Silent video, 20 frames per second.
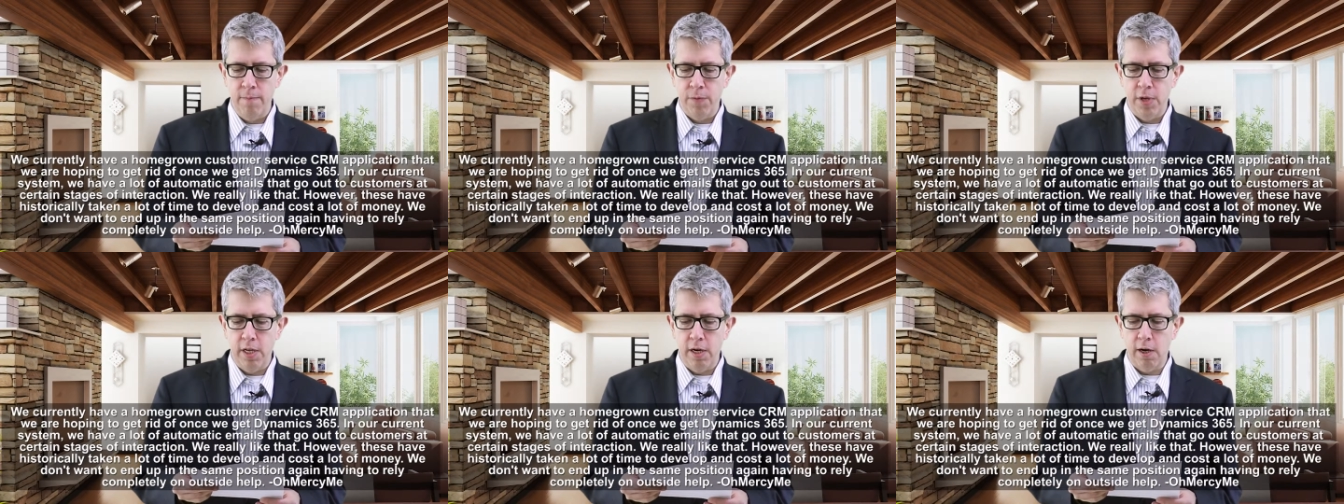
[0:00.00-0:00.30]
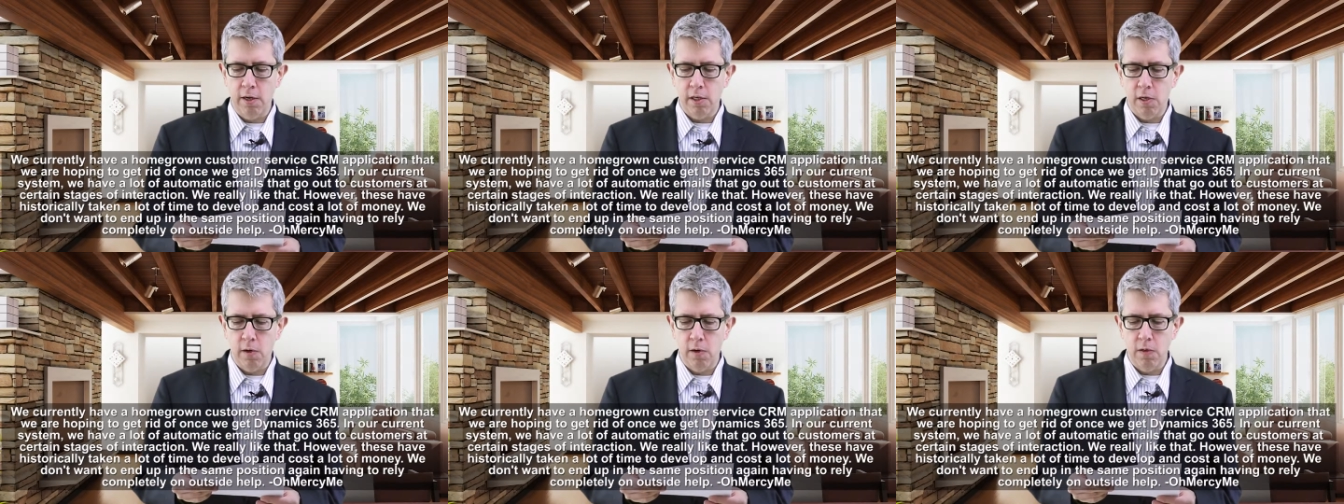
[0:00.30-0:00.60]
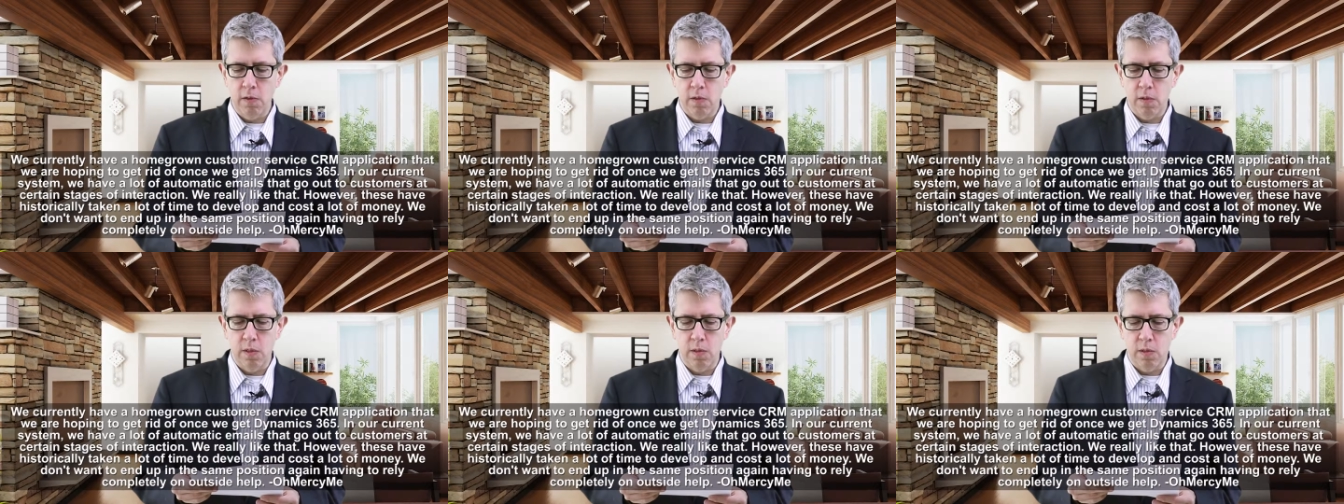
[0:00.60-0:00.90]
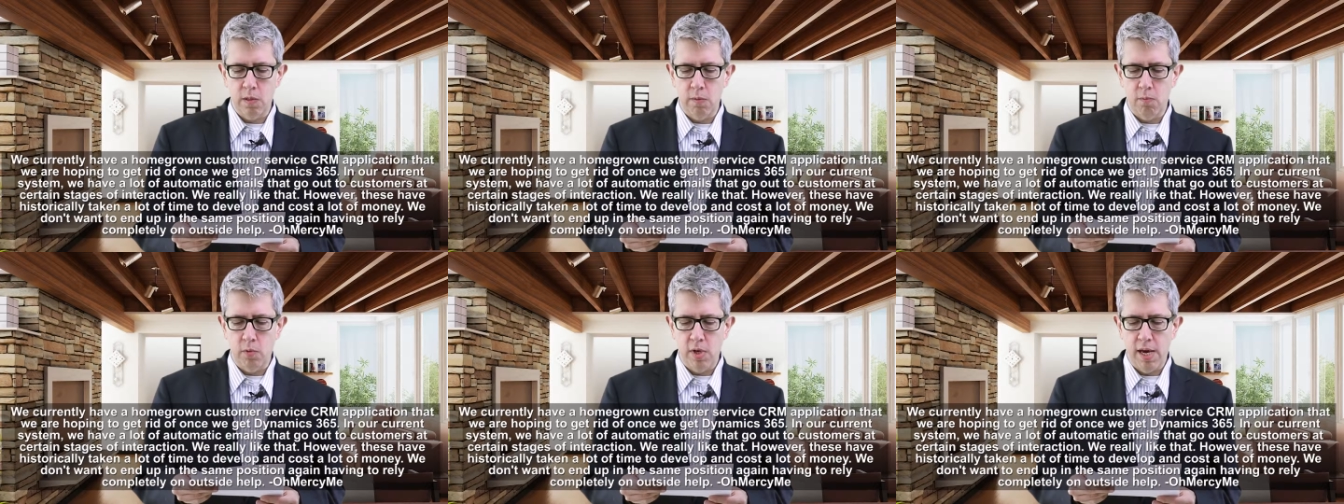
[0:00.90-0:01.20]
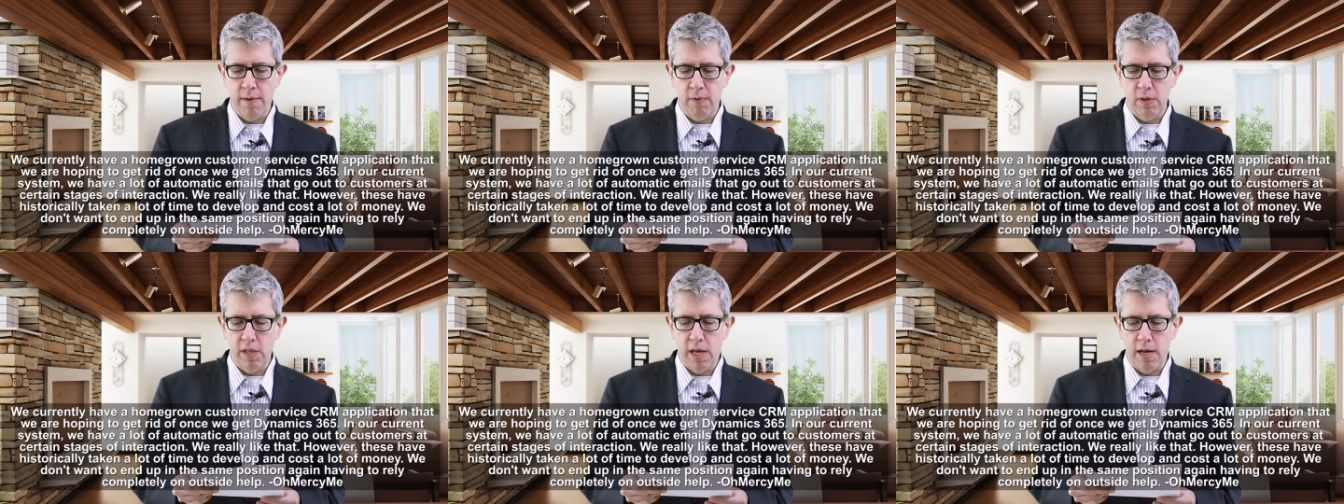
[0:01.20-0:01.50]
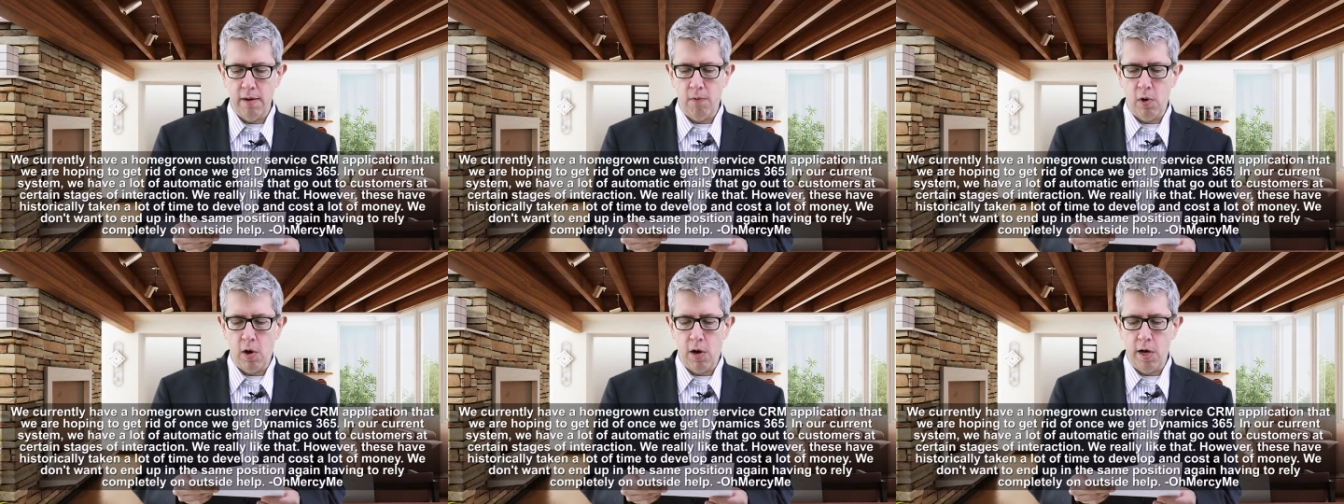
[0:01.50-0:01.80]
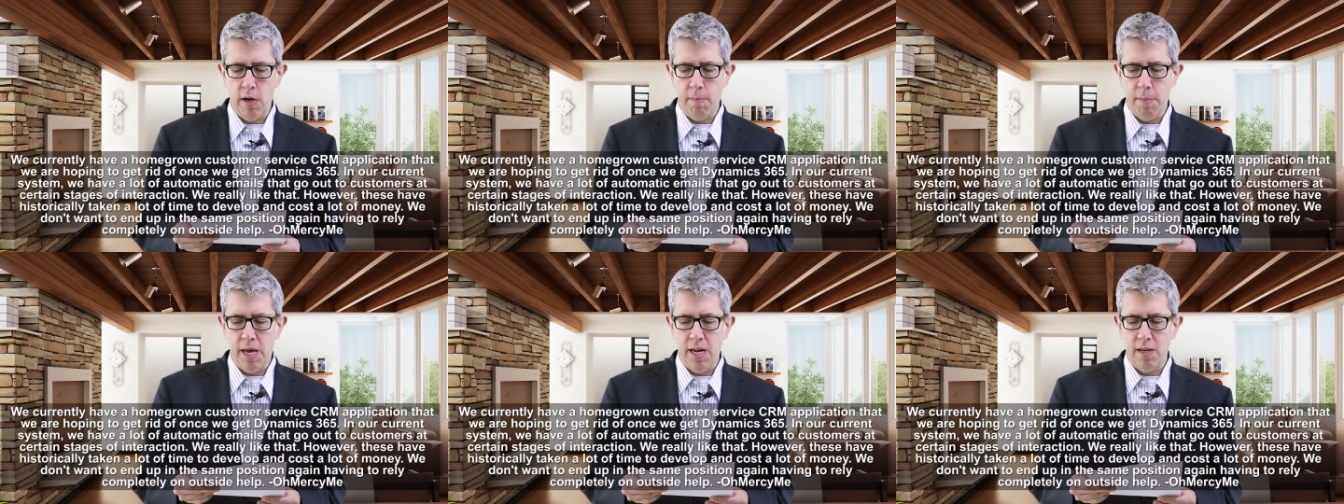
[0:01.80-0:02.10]
In our current system, we have a lot of
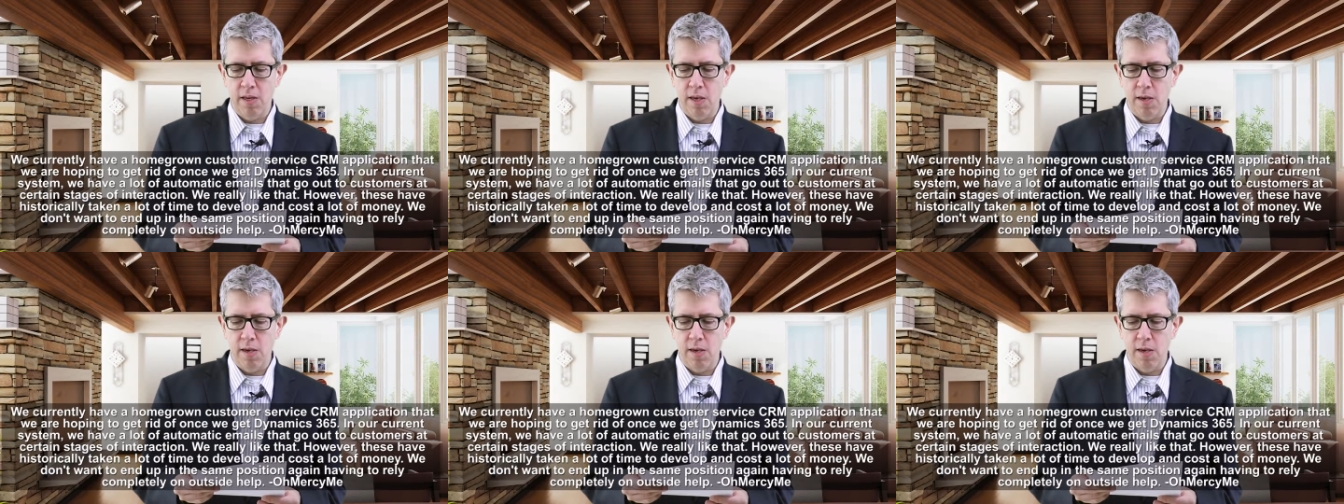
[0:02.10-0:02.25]
automatic